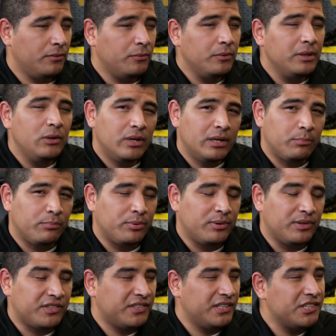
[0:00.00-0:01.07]
If you really want a
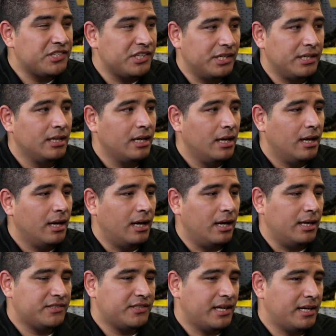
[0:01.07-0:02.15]
precision
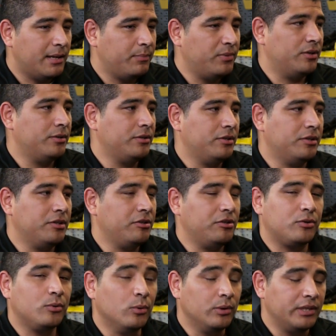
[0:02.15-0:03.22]
set up your
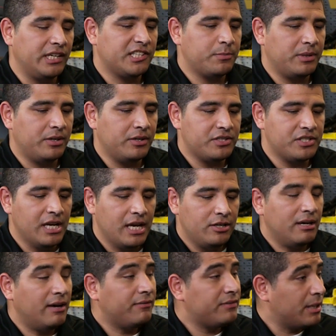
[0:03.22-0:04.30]
cooling experience,
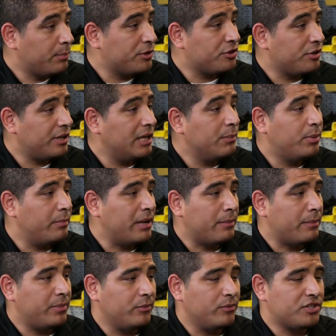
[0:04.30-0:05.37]
you have temperature input
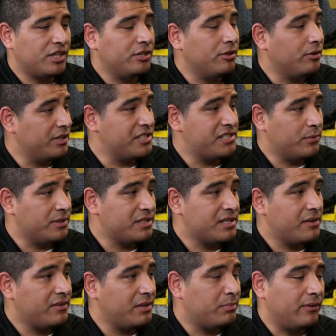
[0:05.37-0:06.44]
mapping, which I know on the
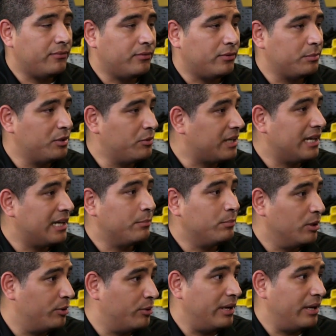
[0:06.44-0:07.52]
Z170 platform you were kind of
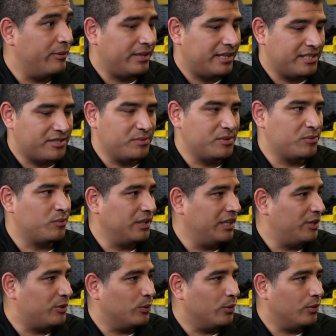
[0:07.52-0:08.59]
blown away with. This was
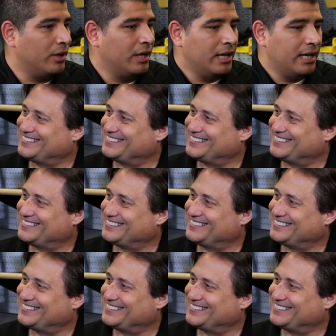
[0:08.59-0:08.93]
really cool.